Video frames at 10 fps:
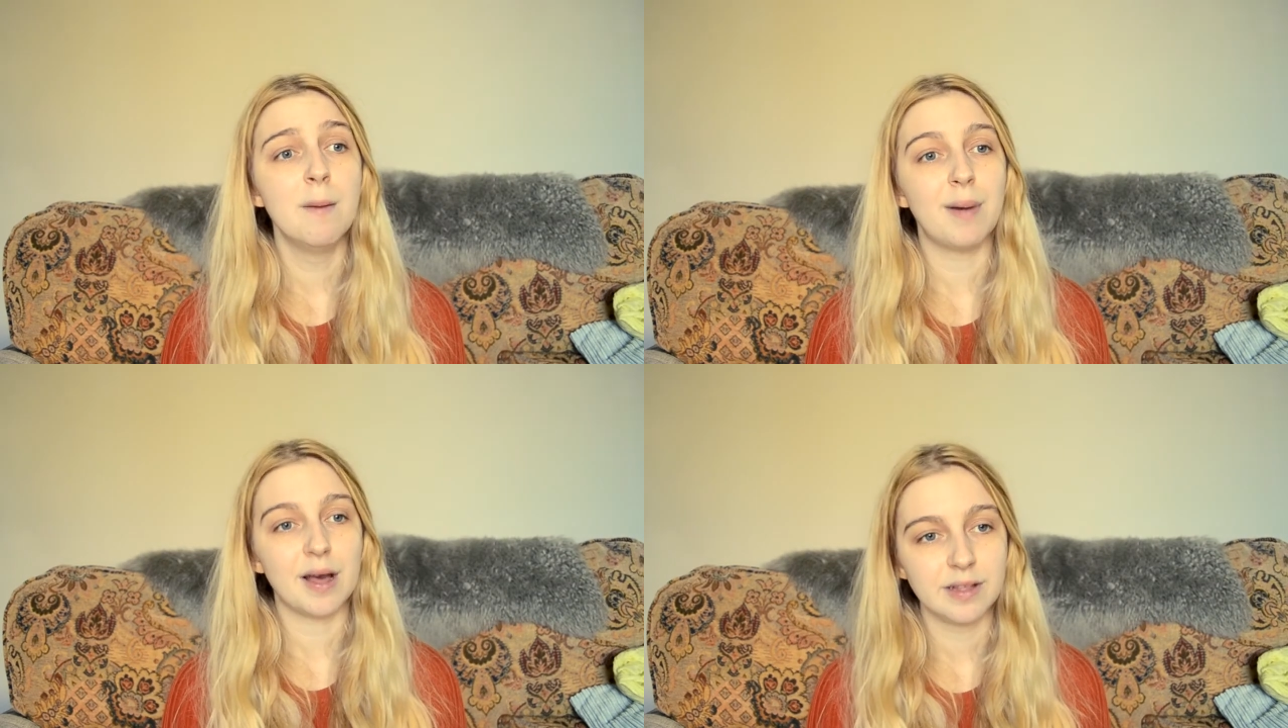
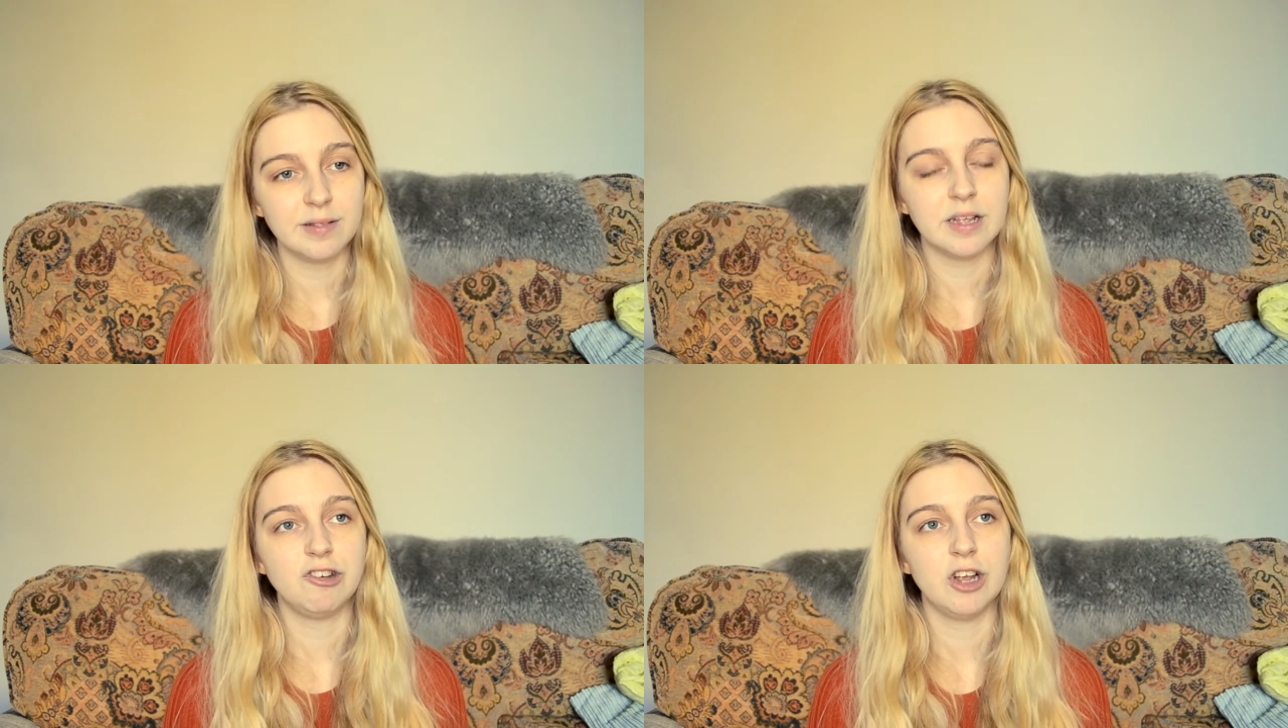but I think
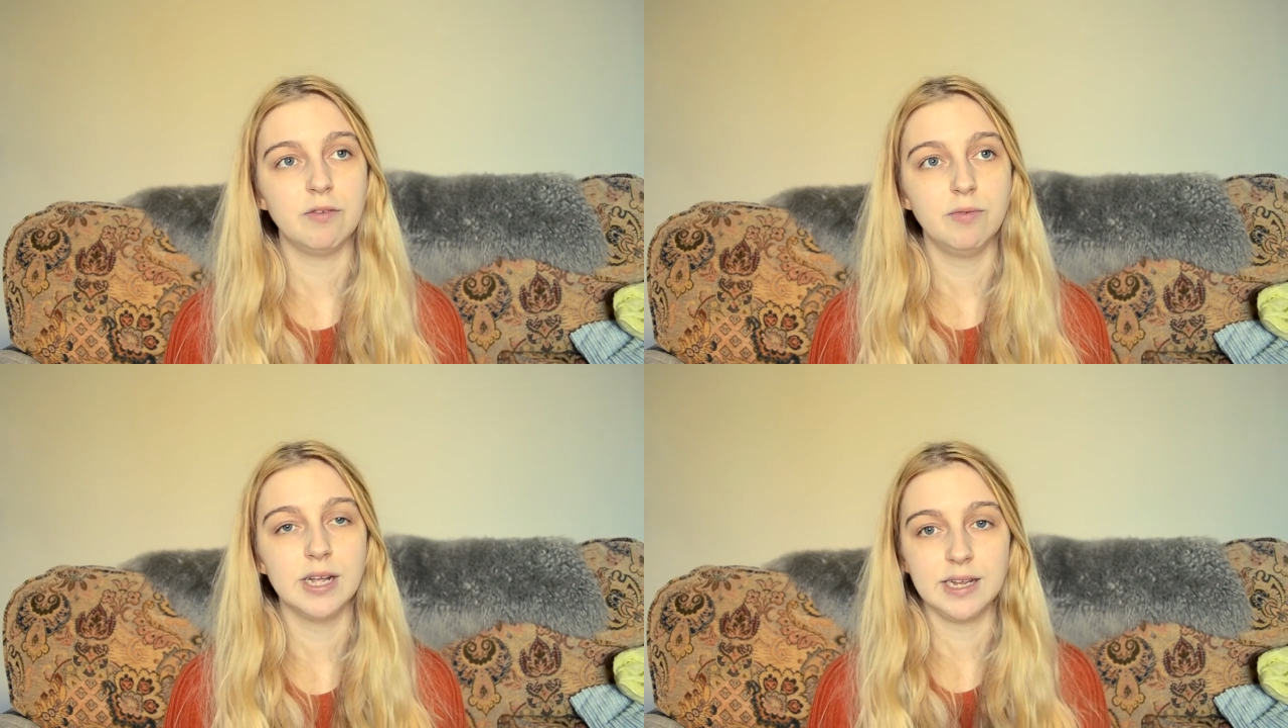this year
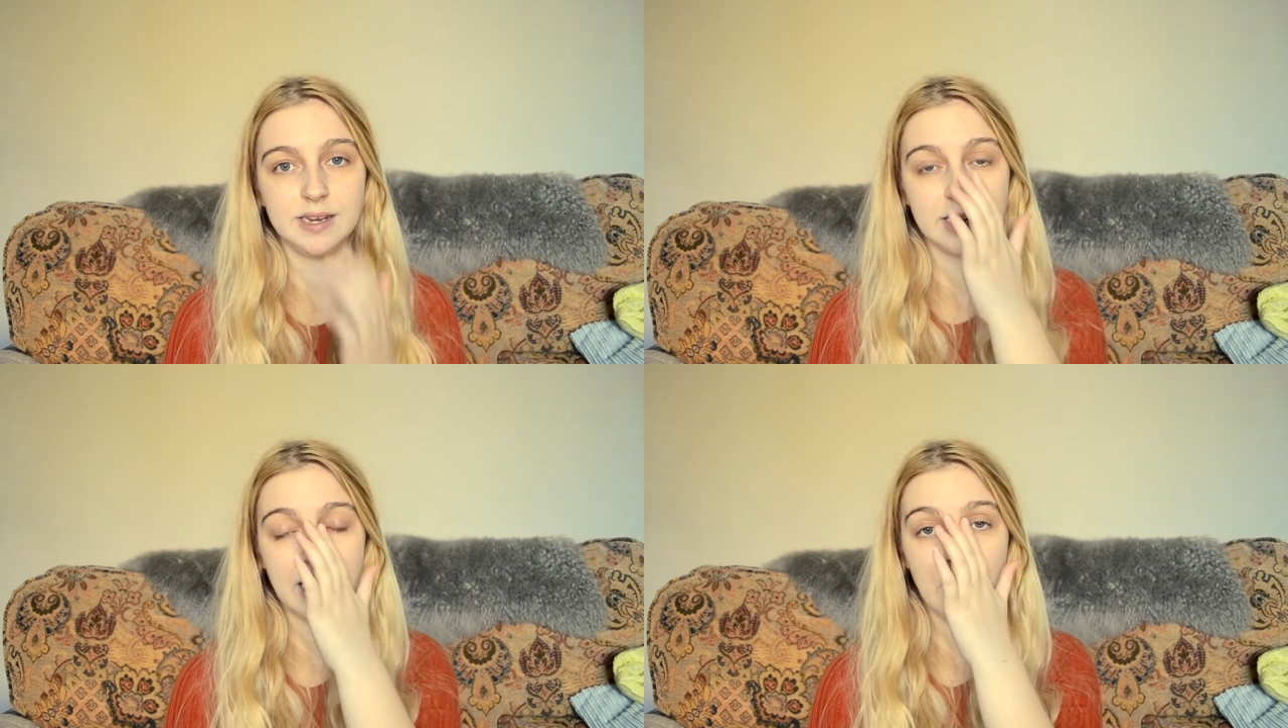really
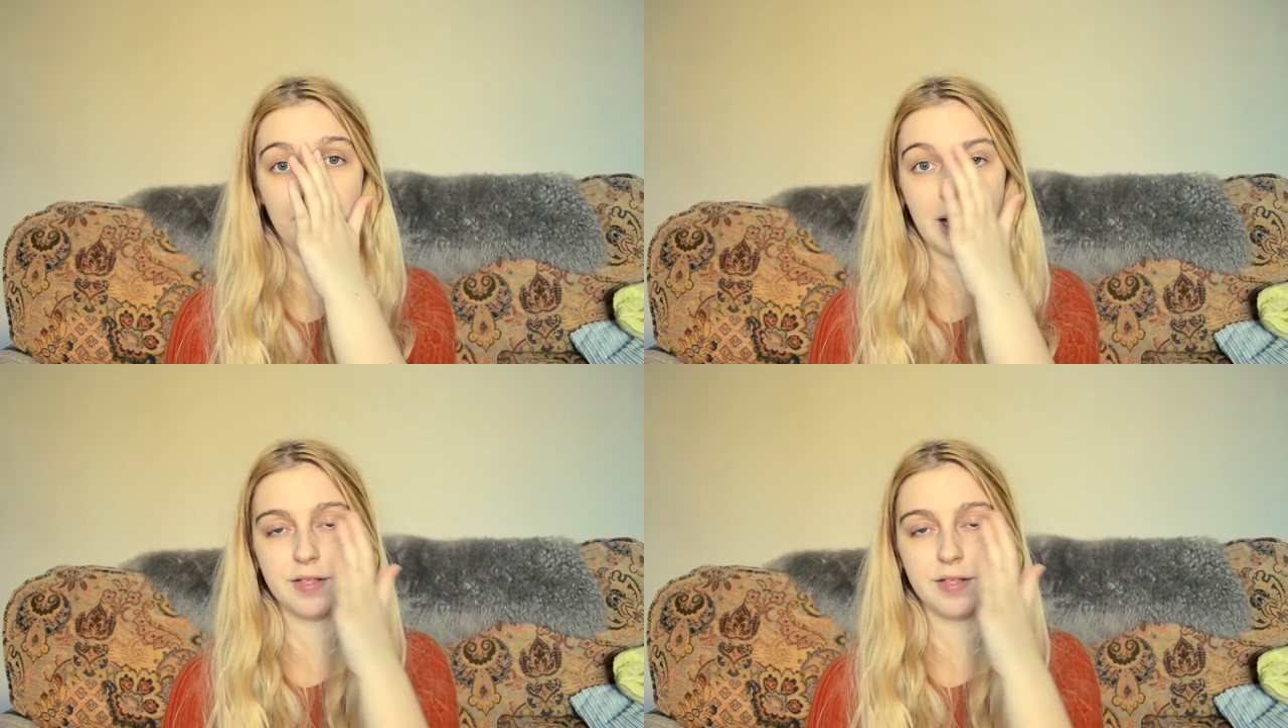didn't help it.